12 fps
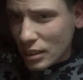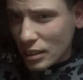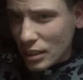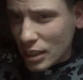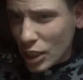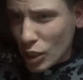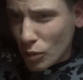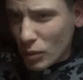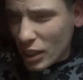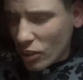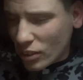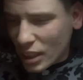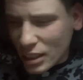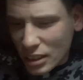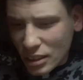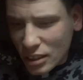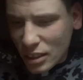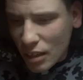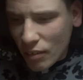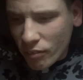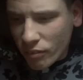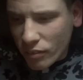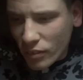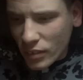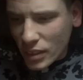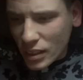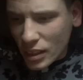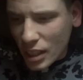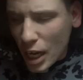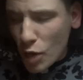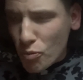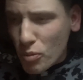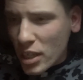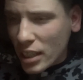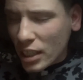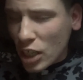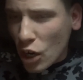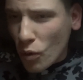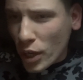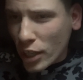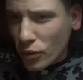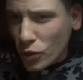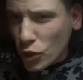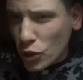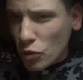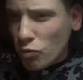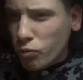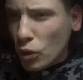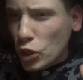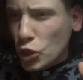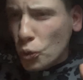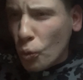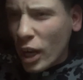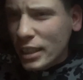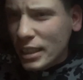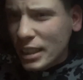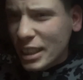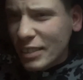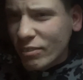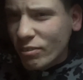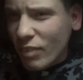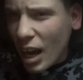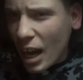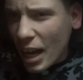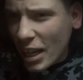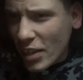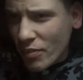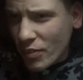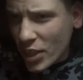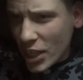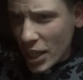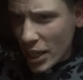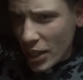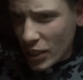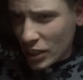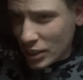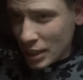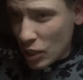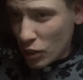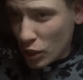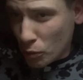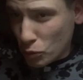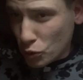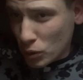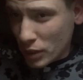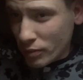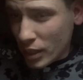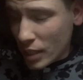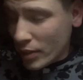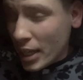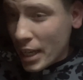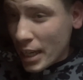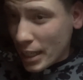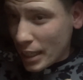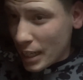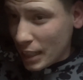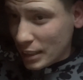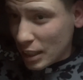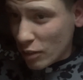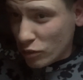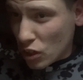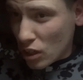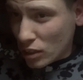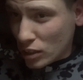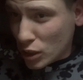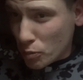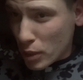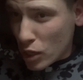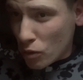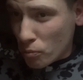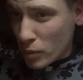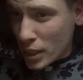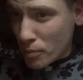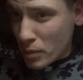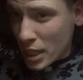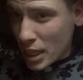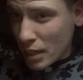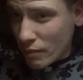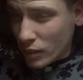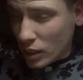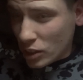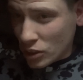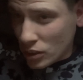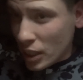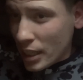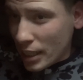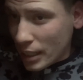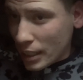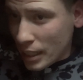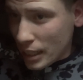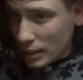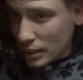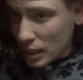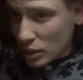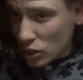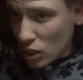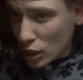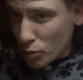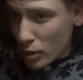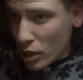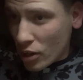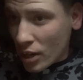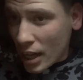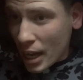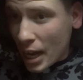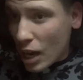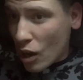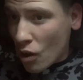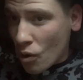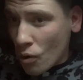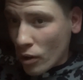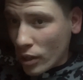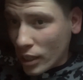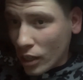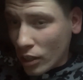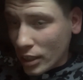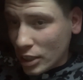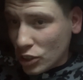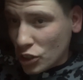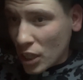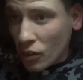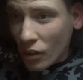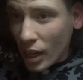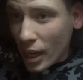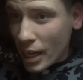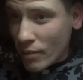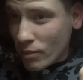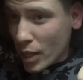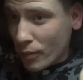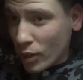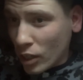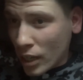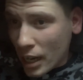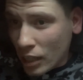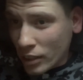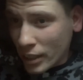hear me out. This stuff I've been going through for 25 years now that I'm 25. Yes, I've talked about me being a virgin. Yes, I talked about how on this channel I've never held